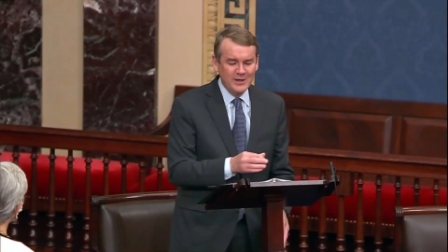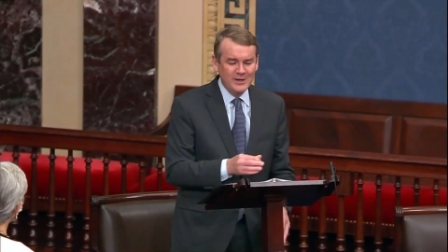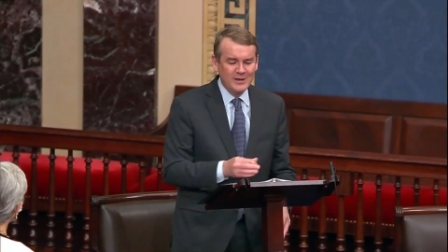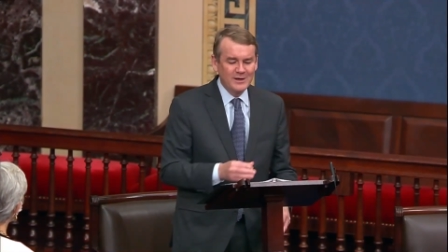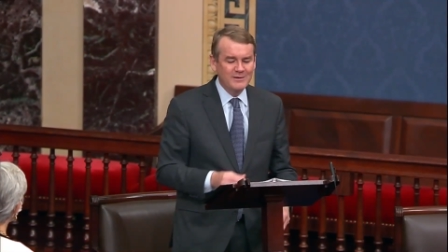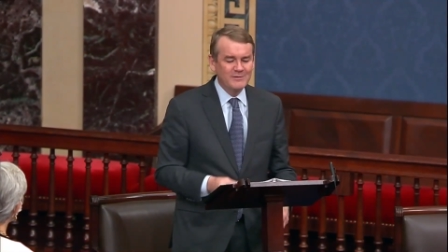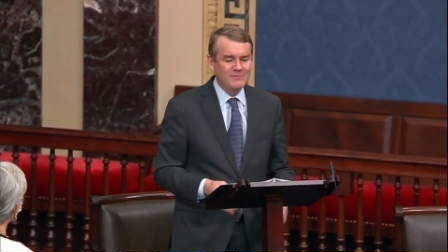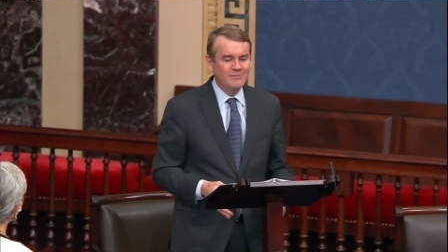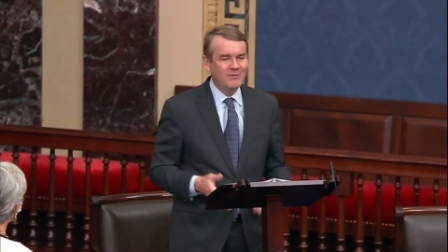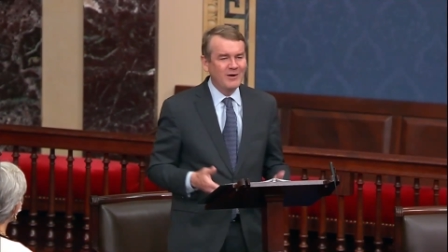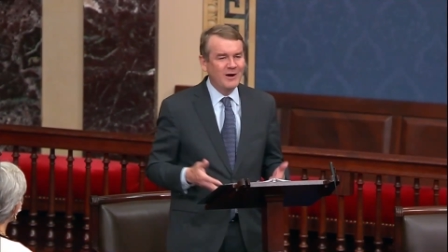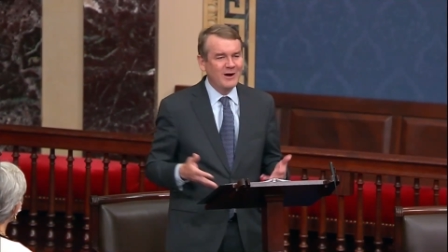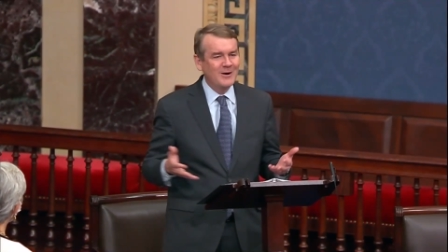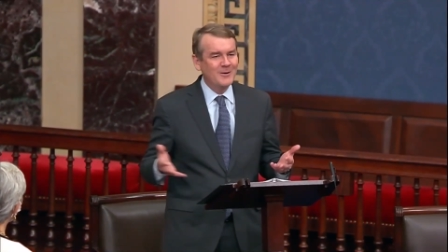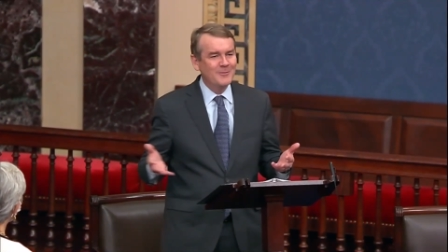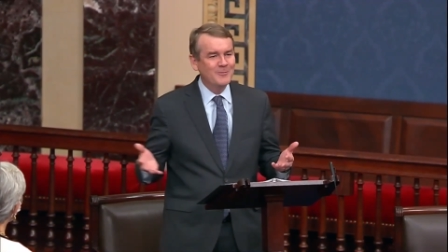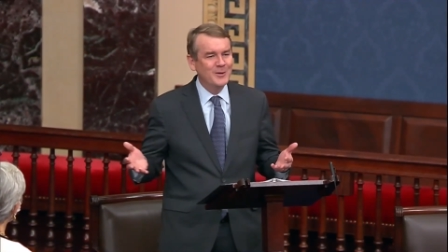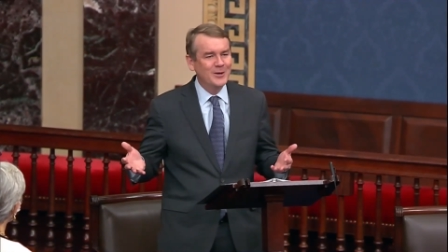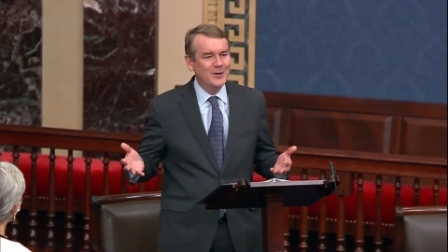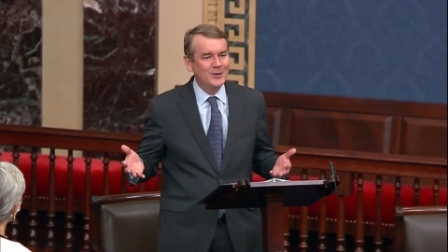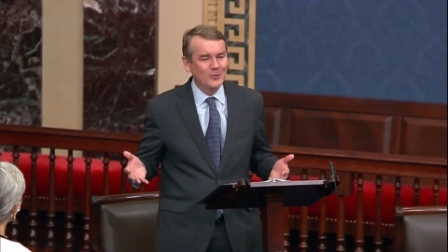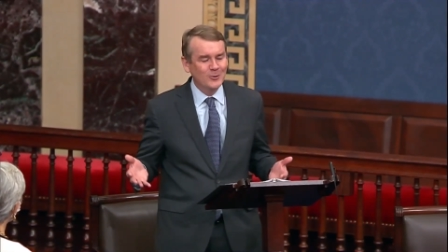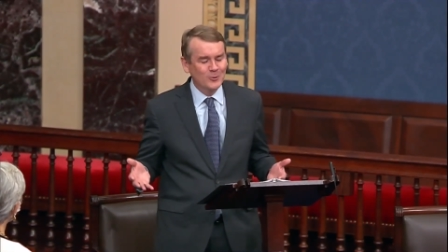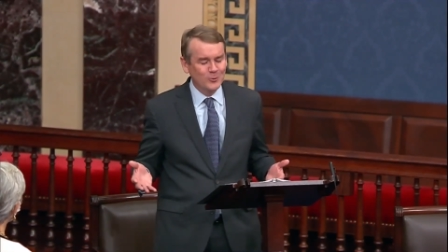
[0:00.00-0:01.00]

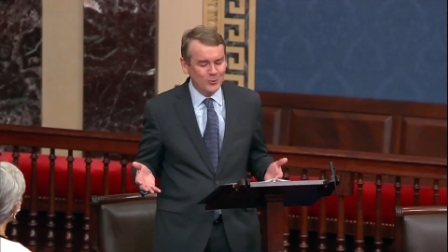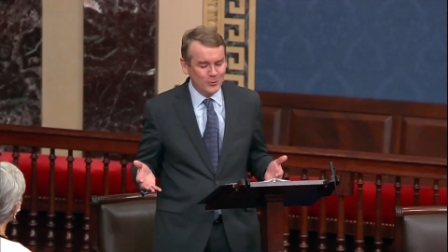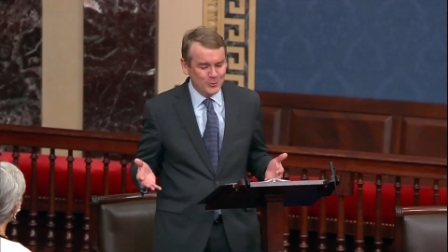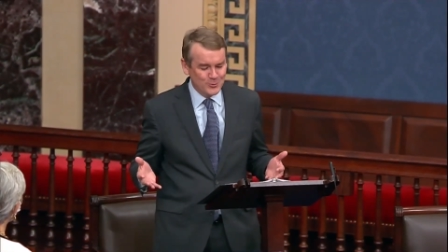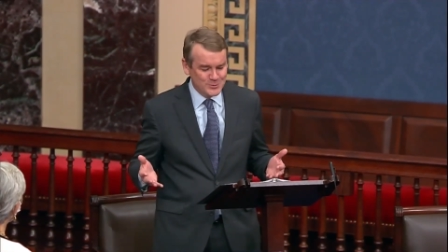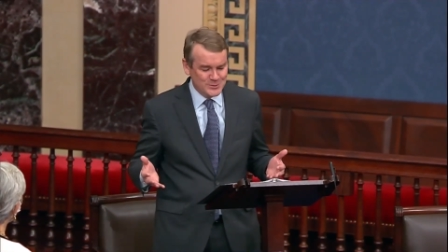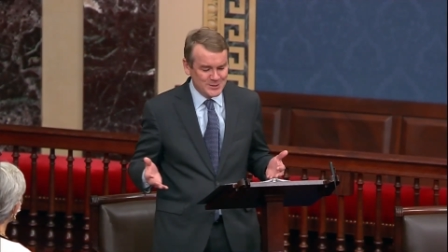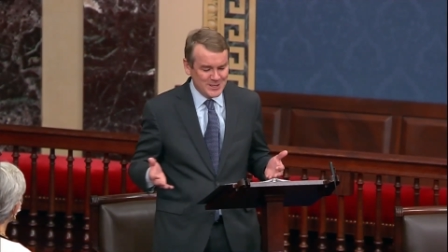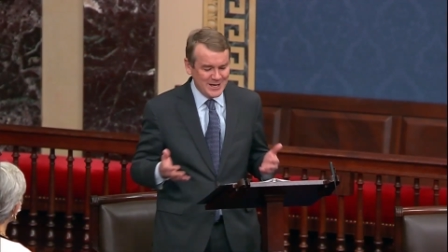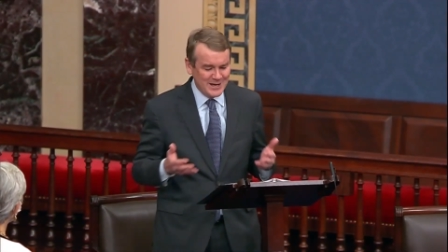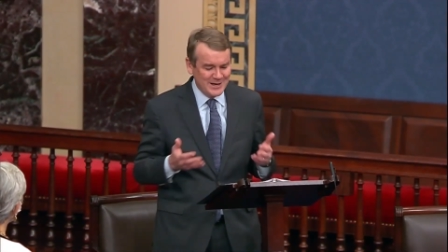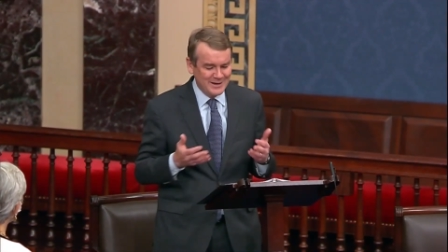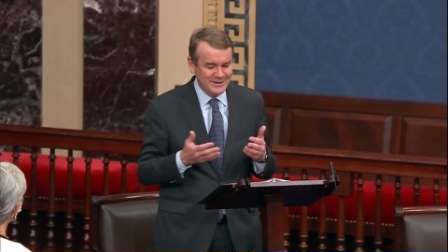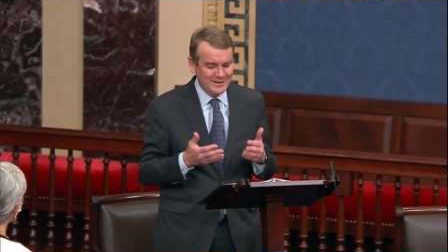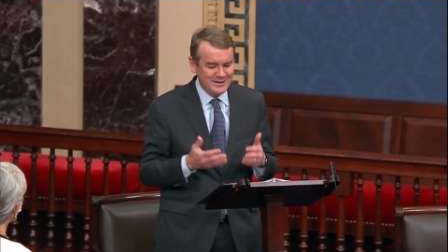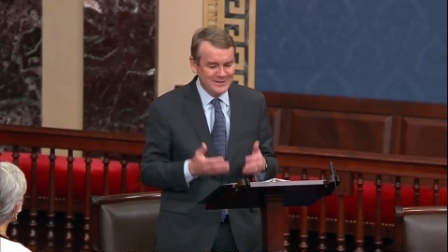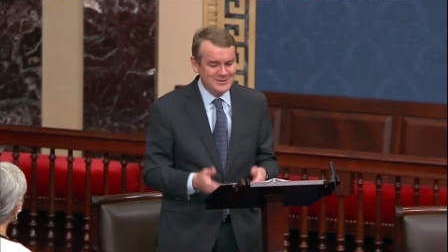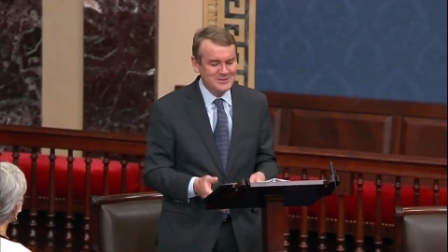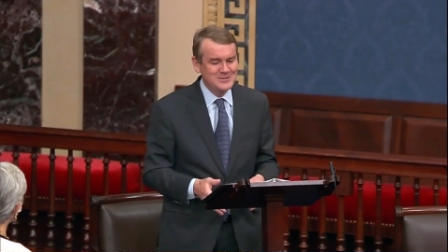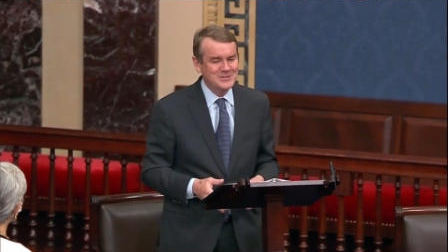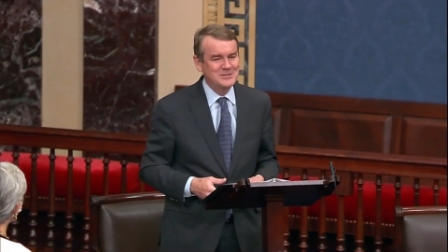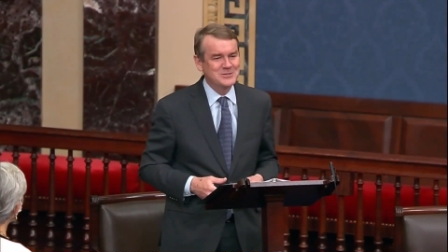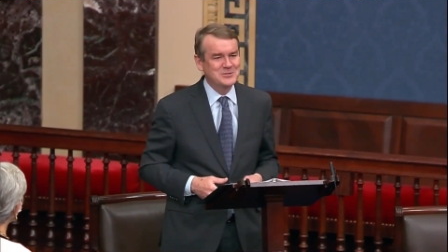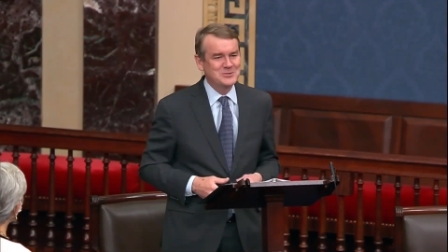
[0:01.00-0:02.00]
environmental groups and
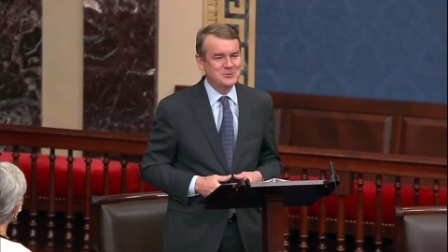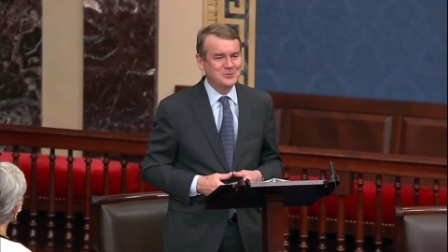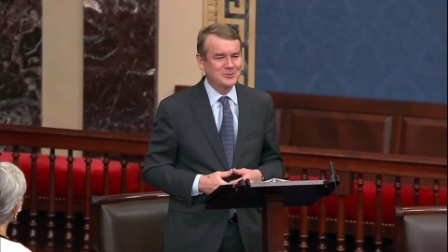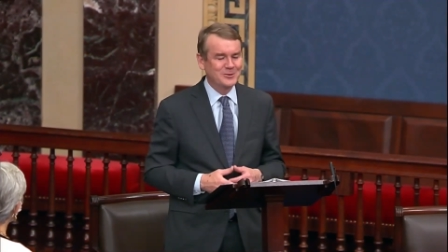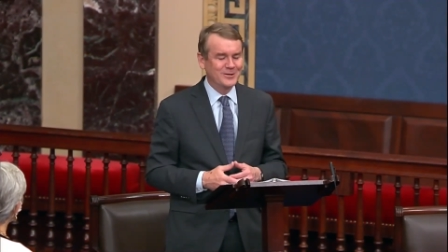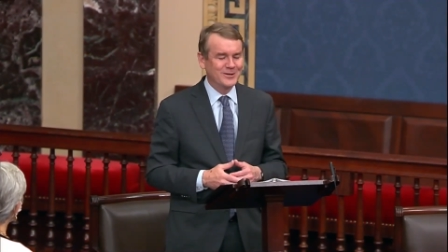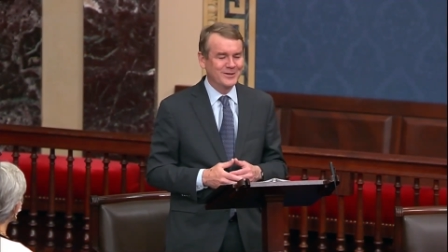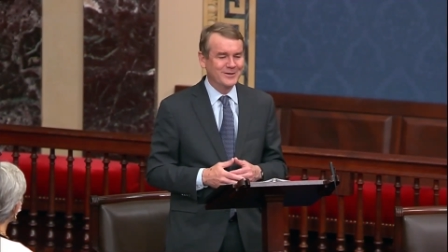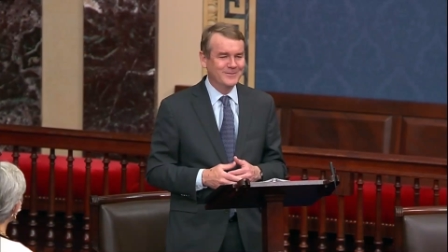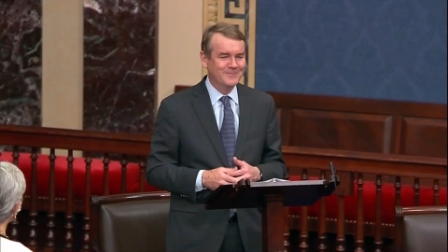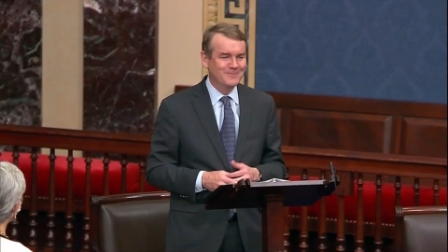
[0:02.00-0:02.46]
industry.